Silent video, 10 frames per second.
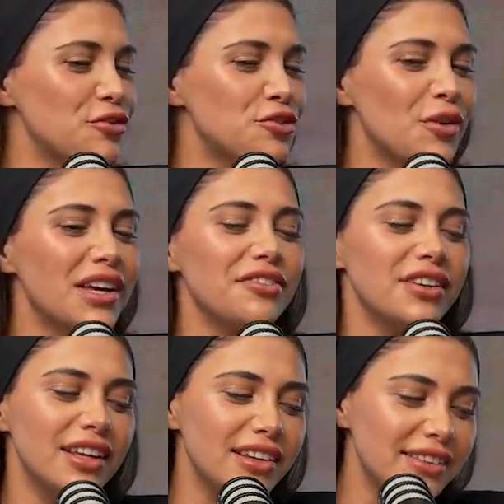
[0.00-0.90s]
So
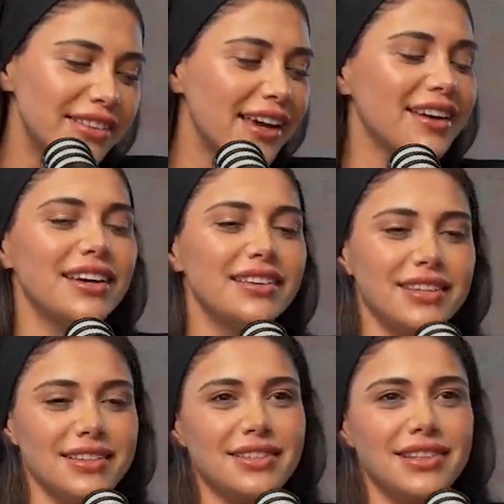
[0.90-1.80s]
even in a tech
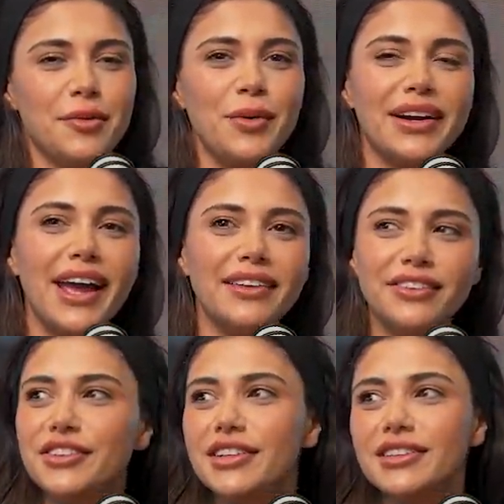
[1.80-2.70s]
industry, we're
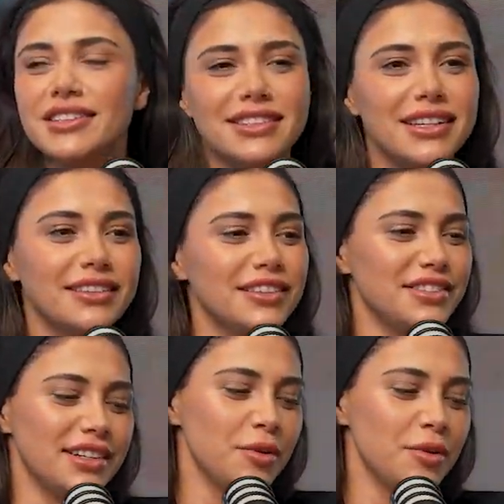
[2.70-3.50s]
entering this industry